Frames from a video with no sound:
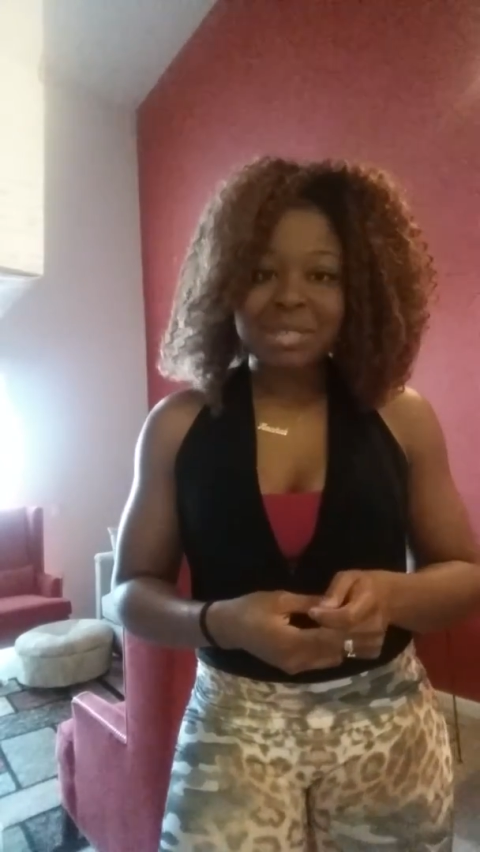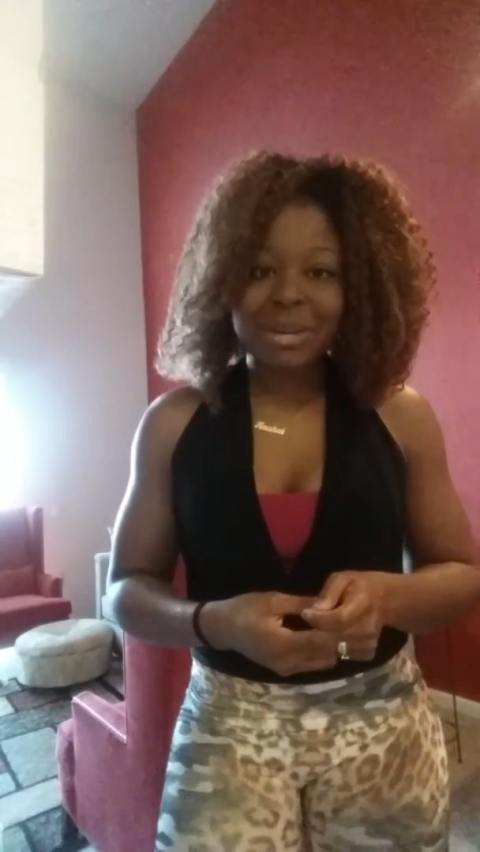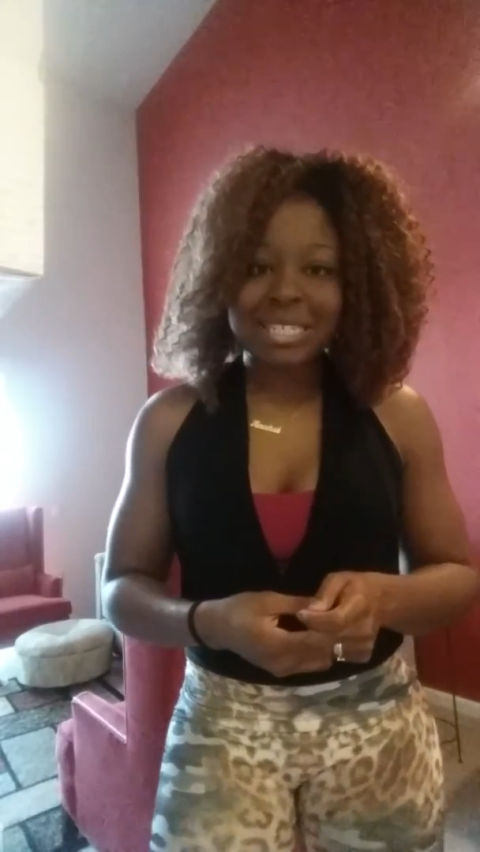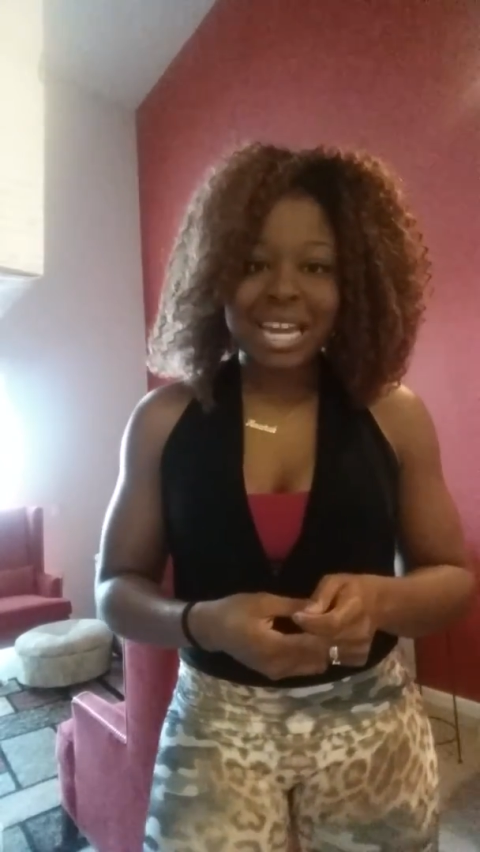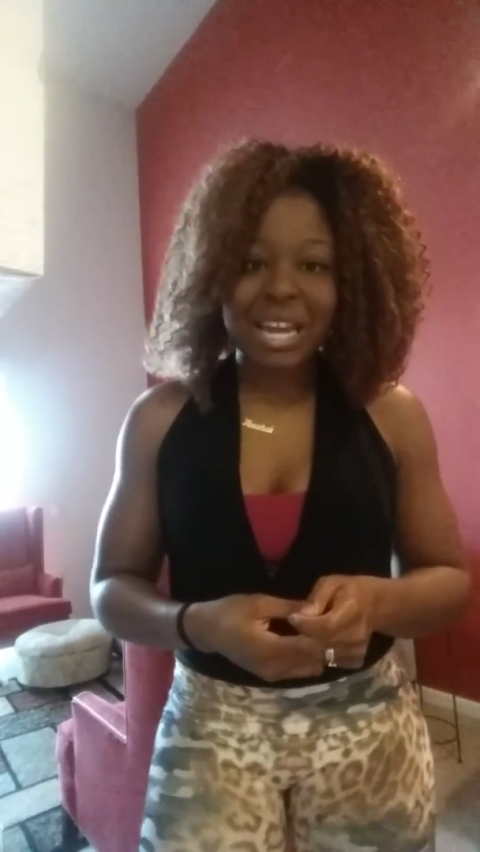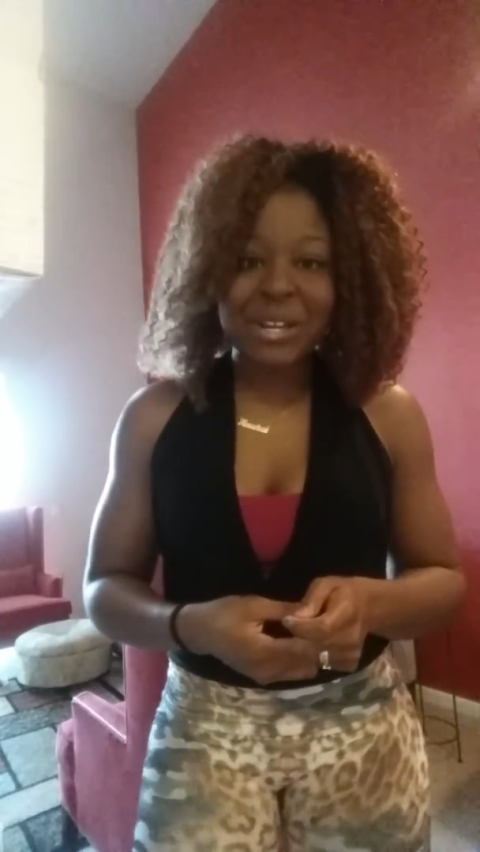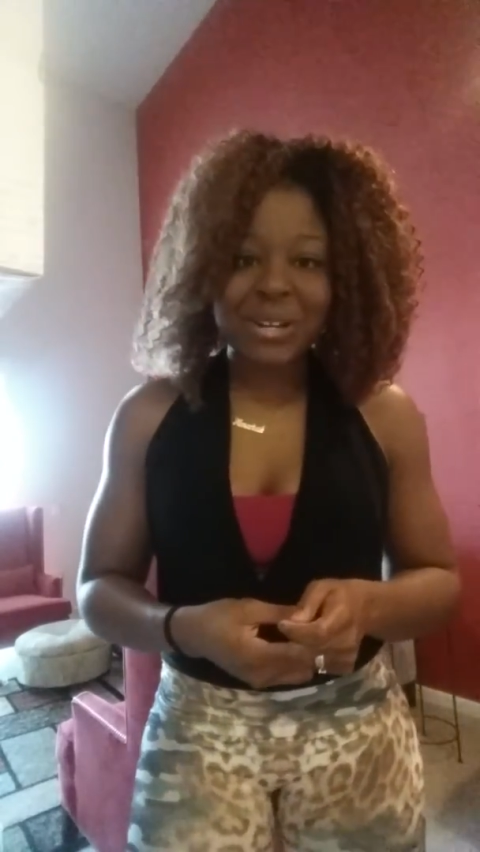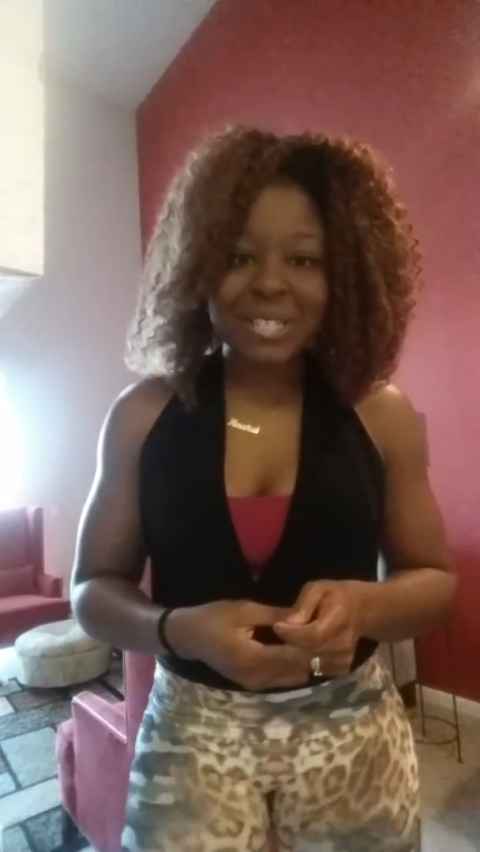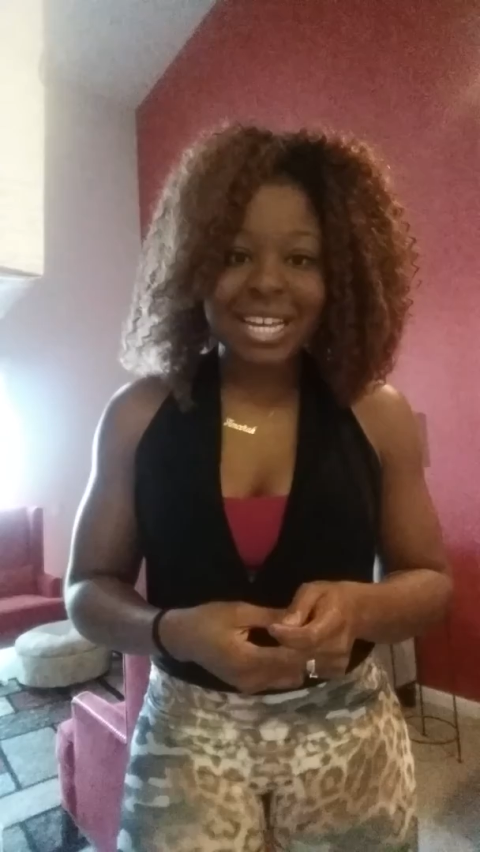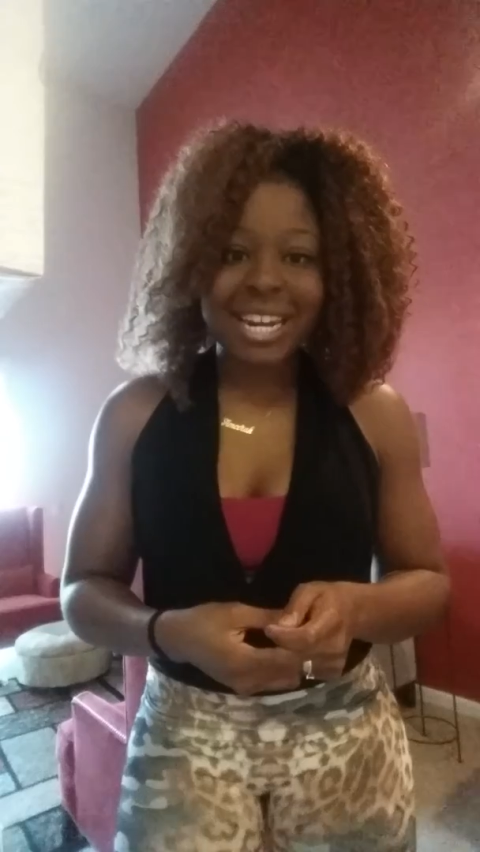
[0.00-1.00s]

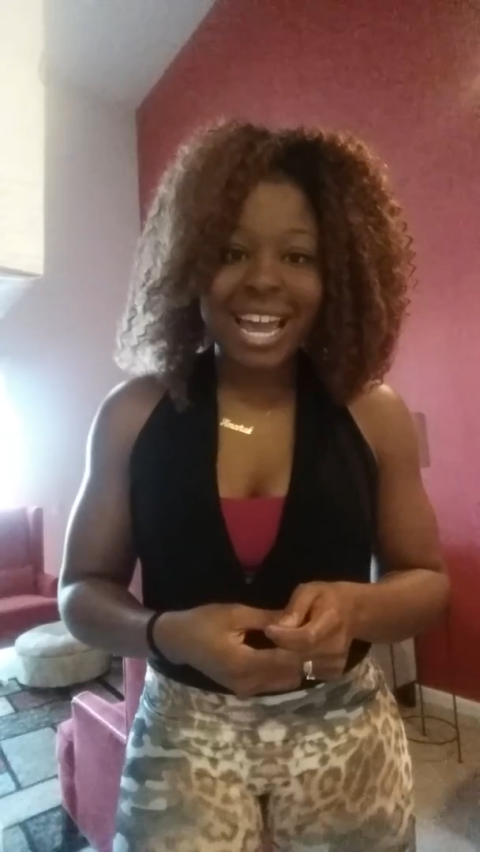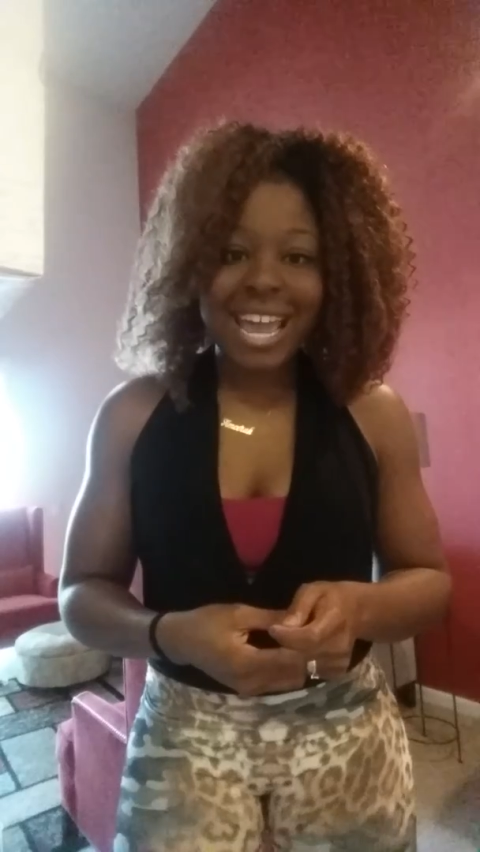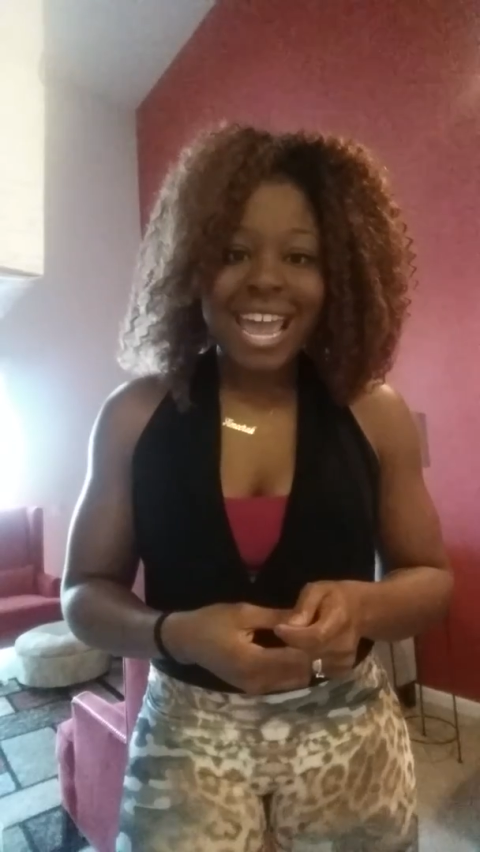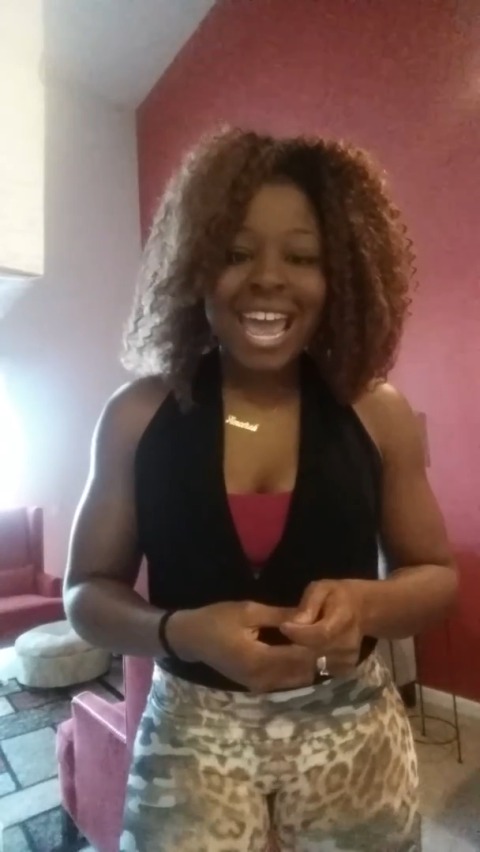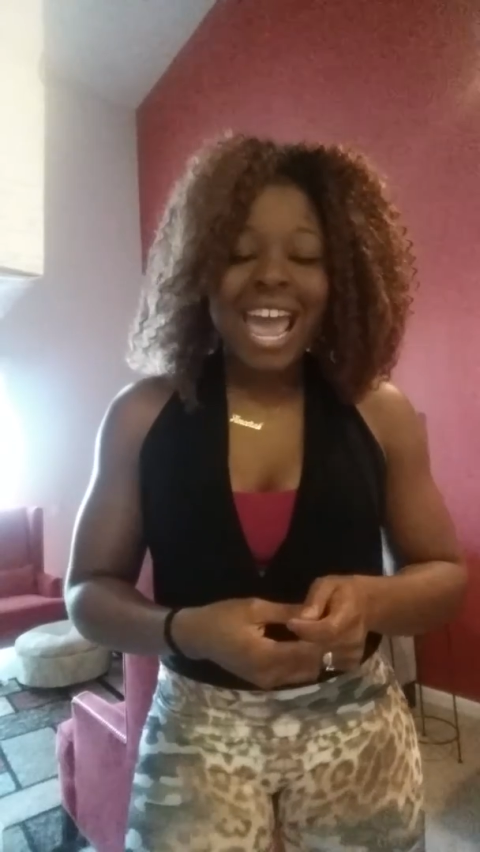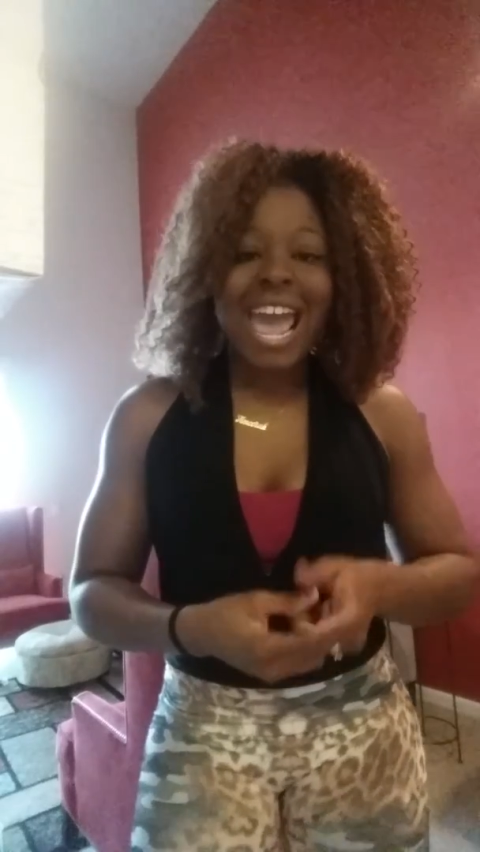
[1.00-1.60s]
spectacular Sunday,